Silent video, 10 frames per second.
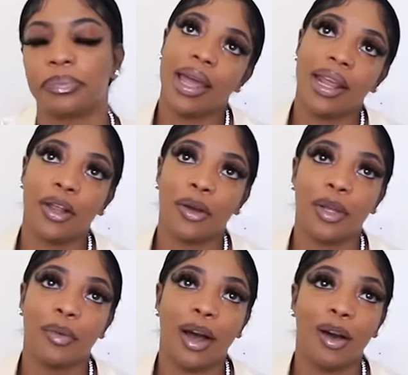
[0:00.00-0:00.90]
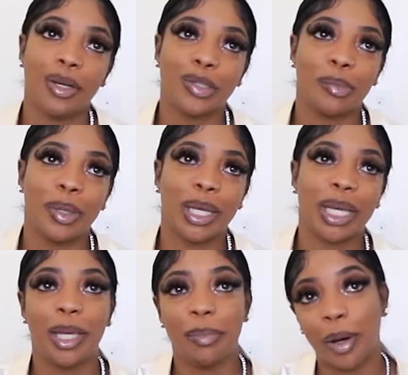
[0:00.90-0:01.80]
and I know he will always want me to
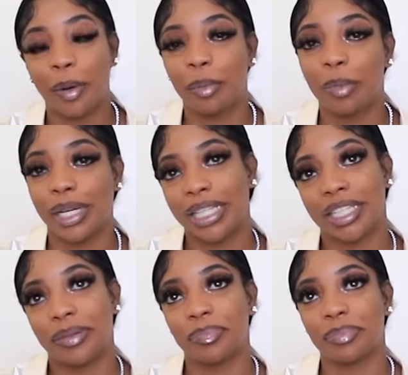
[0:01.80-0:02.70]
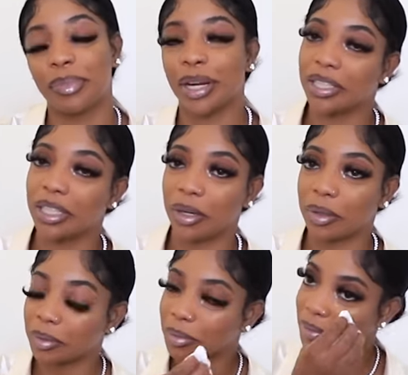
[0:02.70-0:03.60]
keep on pressing, pressing
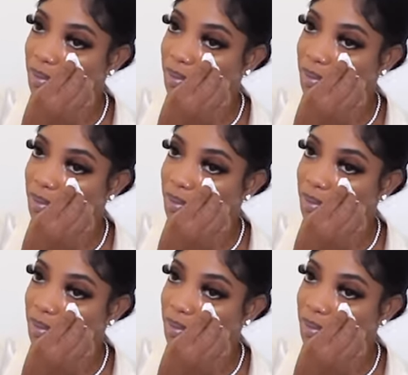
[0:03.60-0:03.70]
on,